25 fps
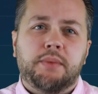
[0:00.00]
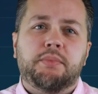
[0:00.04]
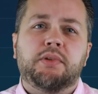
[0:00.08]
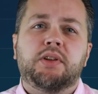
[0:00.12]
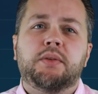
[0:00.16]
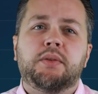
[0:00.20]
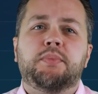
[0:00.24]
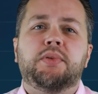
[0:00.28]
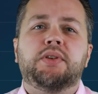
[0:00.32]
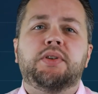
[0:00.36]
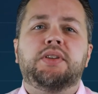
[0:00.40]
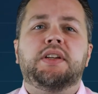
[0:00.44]
able
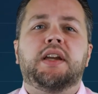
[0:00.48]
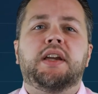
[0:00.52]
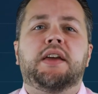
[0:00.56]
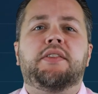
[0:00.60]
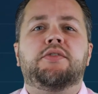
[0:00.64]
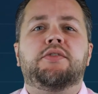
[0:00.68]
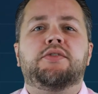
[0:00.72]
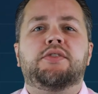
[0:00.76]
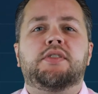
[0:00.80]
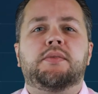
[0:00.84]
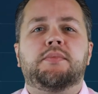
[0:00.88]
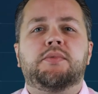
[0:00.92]
to put
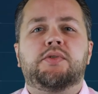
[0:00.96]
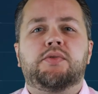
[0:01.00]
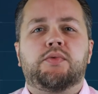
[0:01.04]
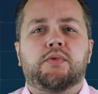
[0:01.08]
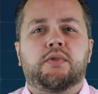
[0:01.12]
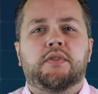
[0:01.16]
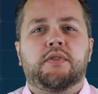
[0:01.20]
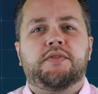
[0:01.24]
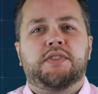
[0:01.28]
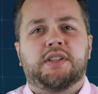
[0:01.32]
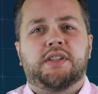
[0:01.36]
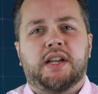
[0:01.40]
together some
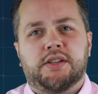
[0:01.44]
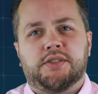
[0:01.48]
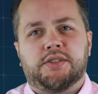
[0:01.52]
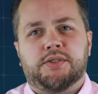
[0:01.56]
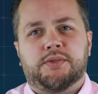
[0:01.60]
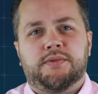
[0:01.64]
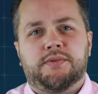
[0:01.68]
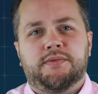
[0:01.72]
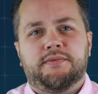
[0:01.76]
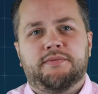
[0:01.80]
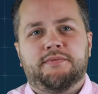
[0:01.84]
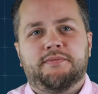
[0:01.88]
sort of
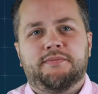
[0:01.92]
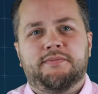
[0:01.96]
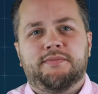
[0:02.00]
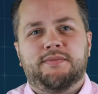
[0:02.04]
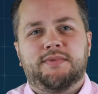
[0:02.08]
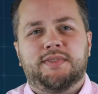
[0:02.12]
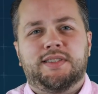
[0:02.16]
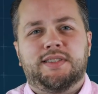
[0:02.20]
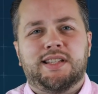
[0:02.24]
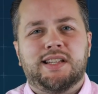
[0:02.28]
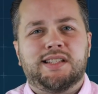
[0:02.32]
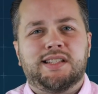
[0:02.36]
schedule.
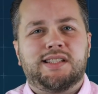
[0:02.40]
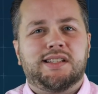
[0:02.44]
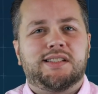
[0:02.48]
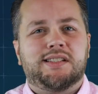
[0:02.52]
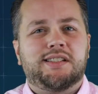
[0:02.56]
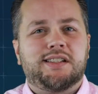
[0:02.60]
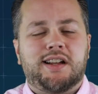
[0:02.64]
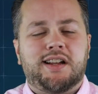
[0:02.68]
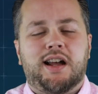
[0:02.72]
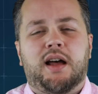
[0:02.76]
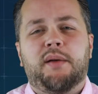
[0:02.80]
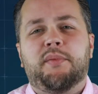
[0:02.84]
This
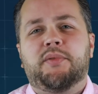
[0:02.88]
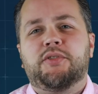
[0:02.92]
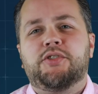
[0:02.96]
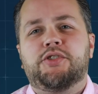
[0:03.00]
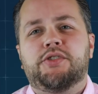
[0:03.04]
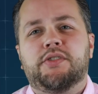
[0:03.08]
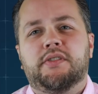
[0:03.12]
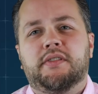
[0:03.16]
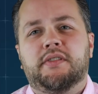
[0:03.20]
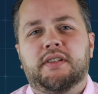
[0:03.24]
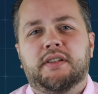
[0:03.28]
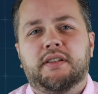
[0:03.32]
is
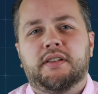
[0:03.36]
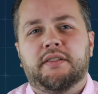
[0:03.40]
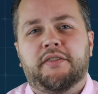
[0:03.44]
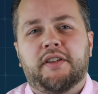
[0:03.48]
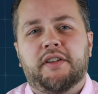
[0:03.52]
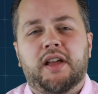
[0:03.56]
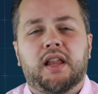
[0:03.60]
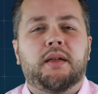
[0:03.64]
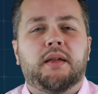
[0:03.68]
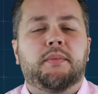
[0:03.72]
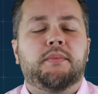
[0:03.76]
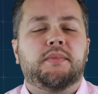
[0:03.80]
accomplished through the
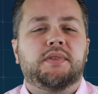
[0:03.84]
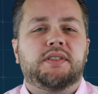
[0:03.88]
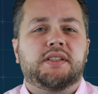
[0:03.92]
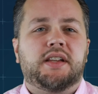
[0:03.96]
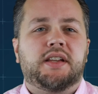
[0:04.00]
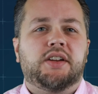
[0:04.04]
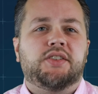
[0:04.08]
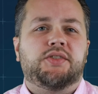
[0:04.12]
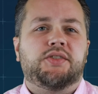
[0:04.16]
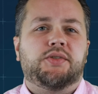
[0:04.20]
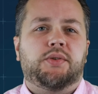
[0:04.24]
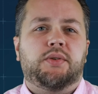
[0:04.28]
develop
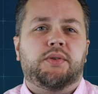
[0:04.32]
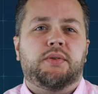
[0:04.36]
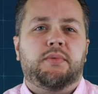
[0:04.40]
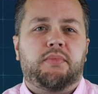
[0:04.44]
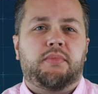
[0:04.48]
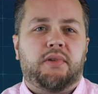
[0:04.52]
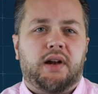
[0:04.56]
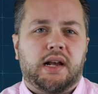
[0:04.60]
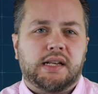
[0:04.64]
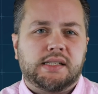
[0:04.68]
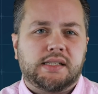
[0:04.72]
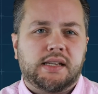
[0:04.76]
schedule
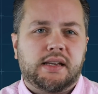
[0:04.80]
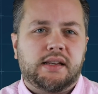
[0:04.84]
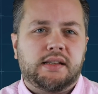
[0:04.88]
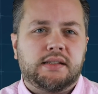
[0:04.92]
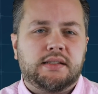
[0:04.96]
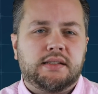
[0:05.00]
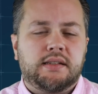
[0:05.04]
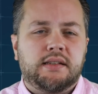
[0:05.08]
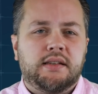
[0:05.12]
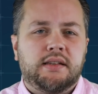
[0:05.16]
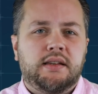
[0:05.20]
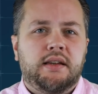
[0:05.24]

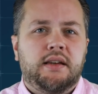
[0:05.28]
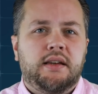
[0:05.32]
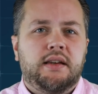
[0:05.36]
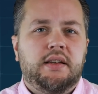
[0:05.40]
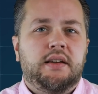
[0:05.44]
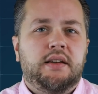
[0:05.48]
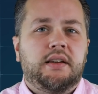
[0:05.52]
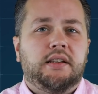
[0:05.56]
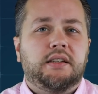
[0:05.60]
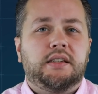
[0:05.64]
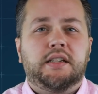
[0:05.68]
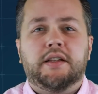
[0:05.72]
process.
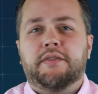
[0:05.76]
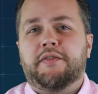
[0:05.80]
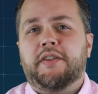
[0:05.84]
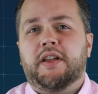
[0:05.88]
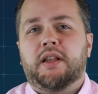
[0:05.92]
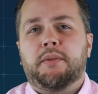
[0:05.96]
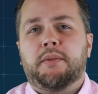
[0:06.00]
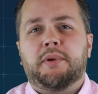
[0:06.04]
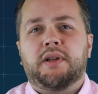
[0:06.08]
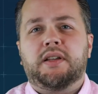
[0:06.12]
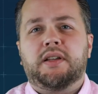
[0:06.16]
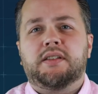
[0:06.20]

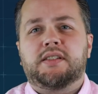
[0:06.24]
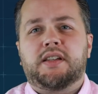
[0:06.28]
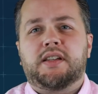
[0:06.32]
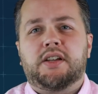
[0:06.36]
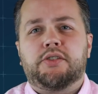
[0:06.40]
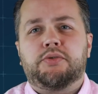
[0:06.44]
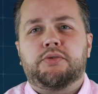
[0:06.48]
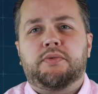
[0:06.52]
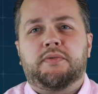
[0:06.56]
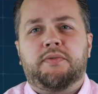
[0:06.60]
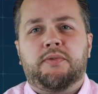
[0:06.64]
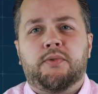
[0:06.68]
Developing a
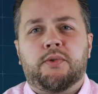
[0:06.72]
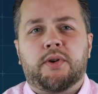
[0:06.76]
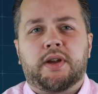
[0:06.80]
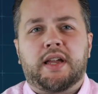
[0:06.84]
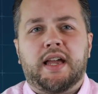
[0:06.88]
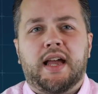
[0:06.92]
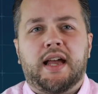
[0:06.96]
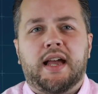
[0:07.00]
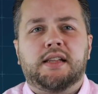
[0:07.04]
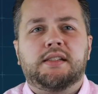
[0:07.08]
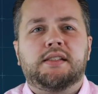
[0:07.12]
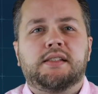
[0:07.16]
schedule
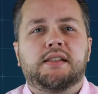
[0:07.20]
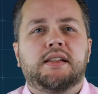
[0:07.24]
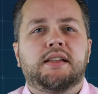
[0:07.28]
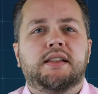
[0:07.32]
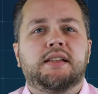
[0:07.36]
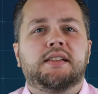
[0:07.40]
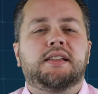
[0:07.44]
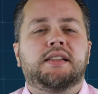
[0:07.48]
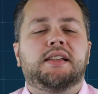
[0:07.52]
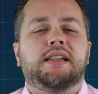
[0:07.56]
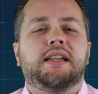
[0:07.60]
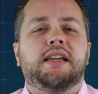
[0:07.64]
forecast
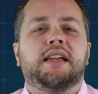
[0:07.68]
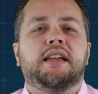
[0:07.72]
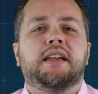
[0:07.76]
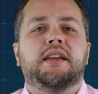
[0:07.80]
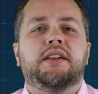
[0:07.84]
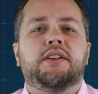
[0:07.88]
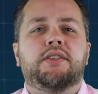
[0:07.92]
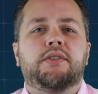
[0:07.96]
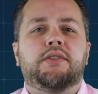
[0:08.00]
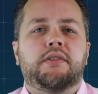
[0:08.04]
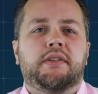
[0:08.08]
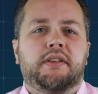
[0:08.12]
is an
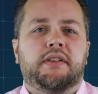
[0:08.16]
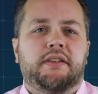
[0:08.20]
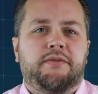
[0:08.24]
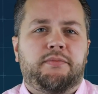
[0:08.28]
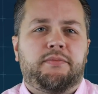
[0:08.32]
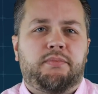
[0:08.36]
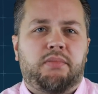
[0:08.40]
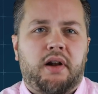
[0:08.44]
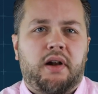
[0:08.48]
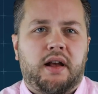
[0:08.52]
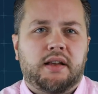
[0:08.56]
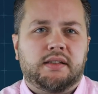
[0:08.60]

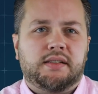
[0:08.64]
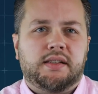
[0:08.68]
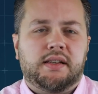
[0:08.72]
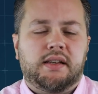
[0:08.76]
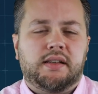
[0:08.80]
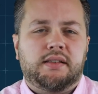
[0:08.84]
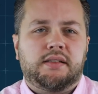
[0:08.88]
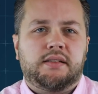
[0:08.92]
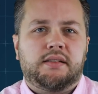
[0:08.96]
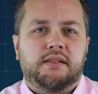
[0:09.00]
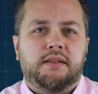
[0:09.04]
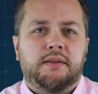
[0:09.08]
iterative
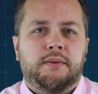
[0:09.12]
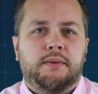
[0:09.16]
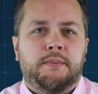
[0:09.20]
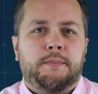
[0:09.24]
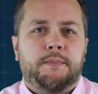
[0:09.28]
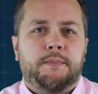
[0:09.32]
process.